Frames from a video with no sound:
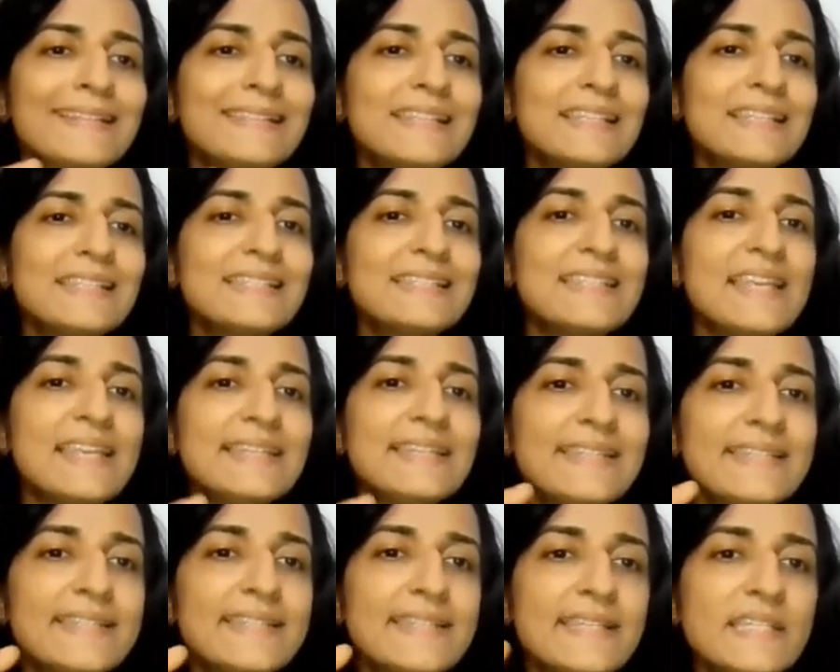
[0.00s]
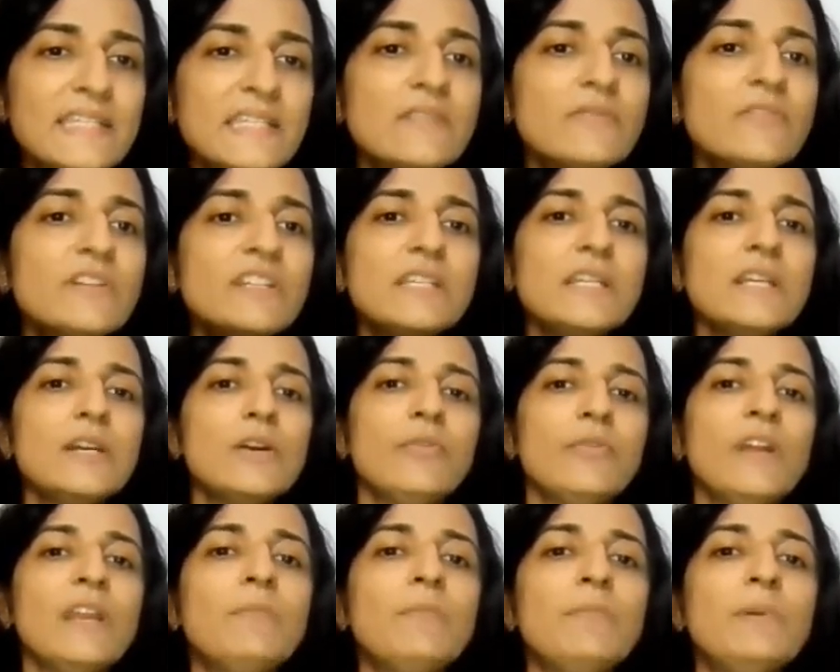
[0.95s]
is the sensitivity of
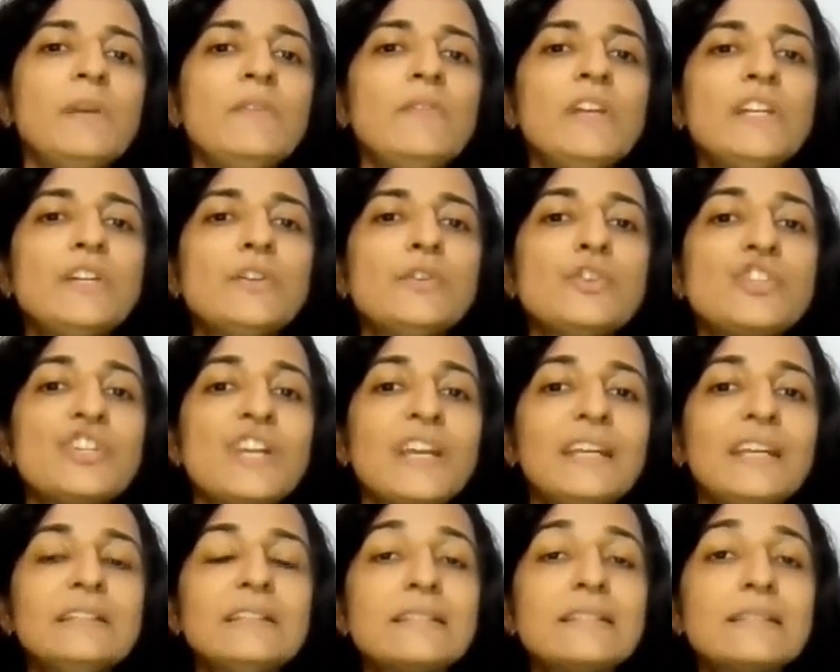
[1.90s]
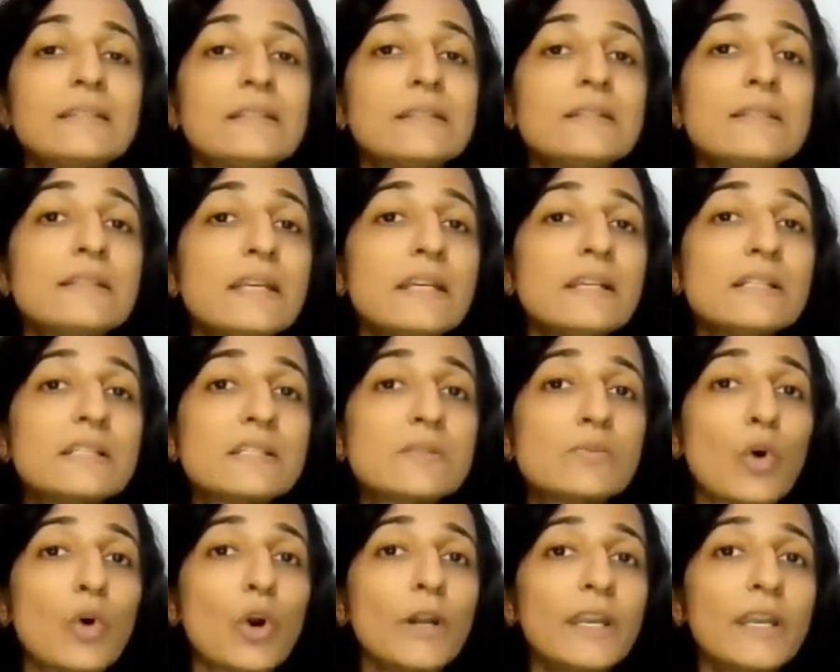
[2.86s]
NPV to changes in sales
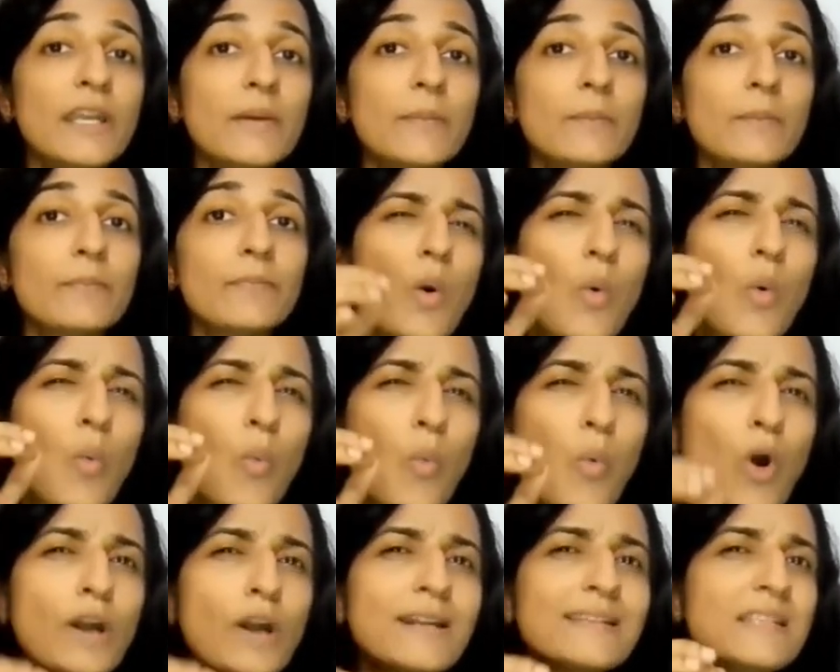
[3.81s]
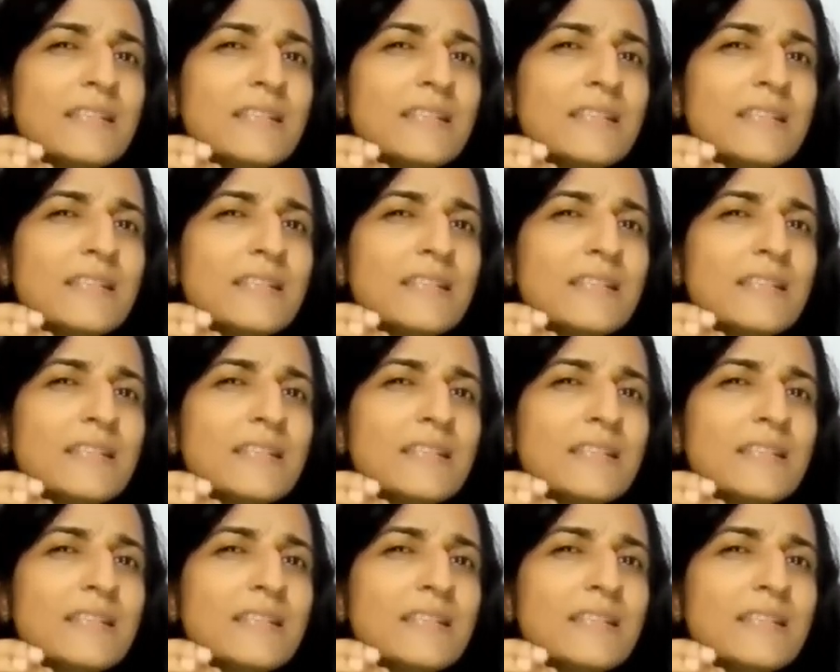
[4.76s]
volume? What